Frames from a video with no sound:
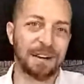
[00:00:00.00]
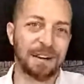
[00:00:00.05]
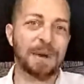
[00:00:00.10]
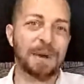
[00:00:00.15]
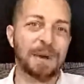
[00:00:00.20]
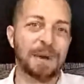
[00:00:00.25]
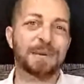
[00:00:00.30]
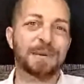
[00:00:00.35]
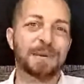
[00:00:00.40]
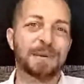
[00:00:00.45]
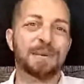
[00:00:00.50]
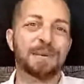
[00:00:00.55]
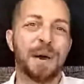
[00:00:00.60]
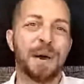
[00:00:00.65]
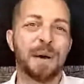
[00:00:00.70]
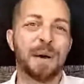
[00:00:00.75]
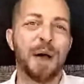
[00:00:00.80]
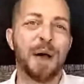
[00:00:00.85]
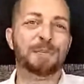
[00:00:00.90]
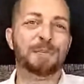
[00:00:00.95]
There may be a,
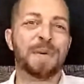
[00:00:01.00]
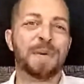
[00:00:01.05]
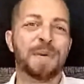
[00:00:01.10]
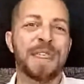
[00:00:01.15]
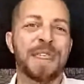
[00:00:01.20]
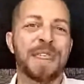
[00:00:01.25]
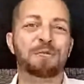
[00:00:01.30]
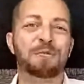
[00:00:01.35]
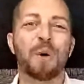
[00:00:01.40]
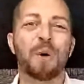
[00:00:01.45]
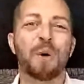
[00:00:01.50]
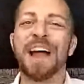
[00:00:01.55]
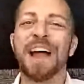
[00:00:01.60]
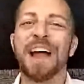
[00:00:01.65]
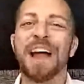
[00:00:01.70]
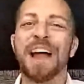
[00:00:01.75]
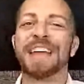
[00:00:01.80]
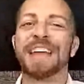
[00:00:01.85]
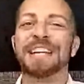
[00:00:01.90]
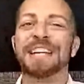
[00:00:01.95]
a, a,
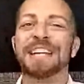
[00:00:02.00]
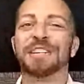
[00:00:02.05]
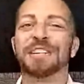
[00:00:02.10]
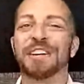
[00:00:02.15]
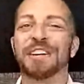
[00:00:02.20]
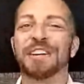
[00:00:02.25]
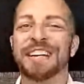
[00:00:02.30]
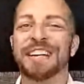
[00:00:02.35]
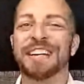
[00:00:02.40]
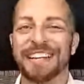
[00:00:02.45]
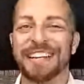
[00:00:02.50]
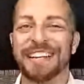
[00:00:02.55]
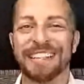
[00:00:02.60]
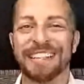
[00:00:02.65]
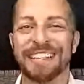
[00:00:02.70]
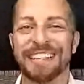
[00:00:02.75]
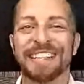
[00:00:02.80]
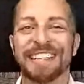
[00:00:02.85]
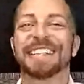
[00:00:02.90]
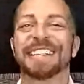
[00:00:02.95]
why are they
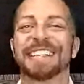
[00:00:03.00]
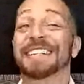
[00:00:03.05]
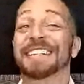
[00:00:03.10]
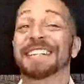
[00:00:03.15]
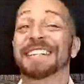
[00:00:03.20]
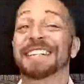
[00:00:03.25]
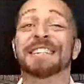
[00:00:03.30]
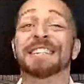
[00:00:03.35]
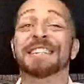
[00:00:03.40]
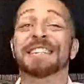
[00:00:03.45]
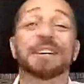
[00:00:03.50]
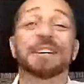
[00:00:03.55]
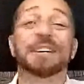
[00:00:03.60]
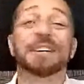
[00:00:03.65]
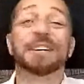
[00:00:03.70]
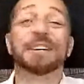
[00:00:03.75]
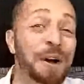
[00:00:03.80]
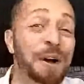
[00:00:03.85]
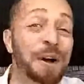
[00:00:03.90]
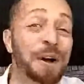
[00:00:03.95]
turning to the
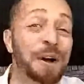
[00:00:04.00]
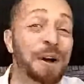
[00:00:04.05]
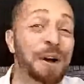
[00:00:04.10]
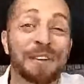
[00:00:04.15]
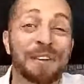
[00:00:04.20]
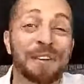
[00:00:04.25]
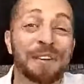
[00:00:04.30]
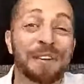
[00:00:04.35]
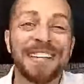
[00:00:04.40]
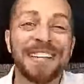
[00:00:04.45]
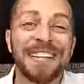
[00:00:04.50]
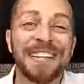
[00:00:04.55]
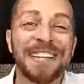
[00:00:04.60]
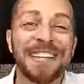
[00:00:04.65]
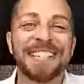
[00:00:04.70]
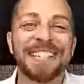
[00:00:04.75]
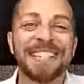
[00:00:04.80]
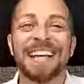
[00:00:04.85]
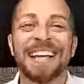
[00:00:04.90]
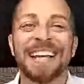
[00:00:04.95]

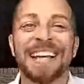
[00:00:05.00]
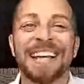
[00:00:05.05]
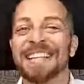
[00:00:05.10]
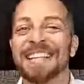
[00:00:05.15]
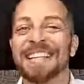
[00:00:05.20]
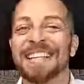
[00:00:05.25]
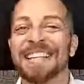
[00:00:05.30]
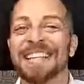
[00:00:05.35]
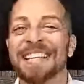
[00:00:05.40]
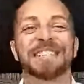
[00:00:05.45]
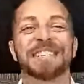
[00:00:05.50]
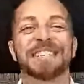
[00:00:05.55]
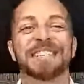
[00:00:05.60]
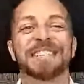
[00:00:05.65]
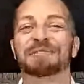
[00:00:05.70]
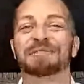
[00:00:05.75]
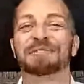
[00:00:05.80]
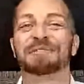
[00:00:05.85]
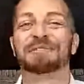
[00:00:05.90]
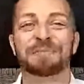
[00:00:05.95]
coronavirus as their
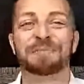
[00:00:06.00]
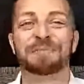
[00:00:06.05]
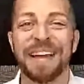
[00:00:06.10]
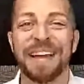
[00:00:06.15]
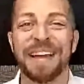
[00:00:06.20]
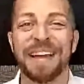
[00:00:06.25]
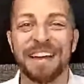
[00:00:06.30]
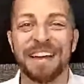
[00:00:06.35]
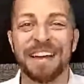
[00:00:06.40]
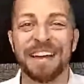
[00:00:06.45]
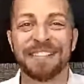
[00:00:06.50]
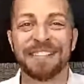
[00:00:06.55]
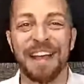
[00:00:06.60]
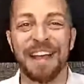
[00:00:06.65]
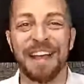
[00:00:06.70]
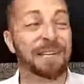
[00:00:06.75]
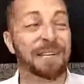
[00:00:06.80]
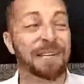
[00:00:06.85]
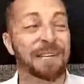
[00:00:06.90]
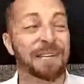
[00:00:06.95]
excuse for
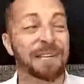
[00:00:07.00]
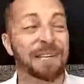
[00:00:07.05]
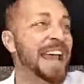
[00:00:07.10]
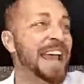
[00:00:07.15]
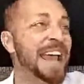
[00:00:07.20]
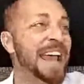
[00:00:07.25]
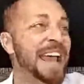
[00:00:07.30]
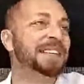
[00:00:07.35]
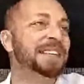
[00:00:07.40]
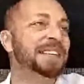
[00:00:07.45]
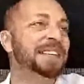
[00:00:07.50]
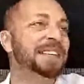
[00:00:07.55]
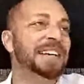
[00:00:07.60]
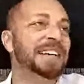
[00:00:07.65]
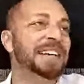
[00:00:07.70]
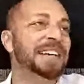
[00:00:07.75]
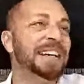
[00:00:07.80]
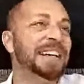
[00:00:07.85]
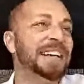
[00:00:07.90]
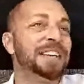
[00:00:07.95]
bailouts? I mean, hey,
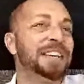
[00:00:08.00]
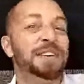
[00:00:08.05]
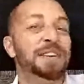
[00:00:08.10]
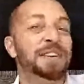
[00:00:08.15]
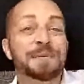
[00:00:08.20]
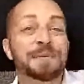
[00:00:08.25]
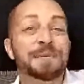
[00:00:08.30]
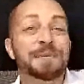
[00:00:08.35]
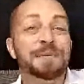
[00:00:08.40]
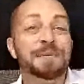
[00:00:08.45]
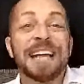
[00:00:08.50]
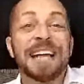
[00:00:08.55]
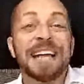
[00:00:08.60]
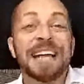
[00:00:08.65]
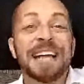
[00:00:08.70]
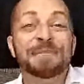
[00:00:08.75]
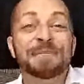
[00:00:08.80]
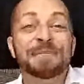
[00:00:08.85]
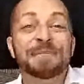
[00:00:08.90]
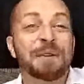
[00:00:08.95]
you can
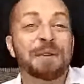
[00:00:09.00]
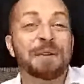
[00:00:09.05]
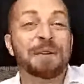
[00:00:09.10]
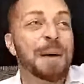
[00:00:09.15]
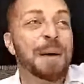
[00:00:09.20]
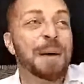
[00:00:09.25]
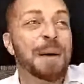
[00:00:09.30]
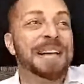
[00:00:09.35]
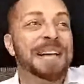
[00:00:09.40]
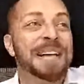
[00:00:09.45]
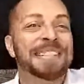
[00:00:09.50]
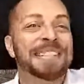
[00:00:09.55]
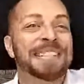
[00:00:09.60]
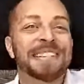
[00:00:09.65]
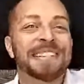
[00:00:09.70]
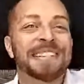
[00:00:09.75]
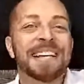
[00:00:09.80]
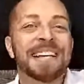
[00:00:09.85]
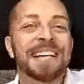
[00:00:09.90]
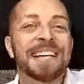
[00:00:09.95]
pay us to make
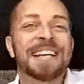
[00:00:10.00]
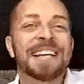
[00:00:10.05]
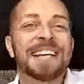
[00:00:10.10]
weapons.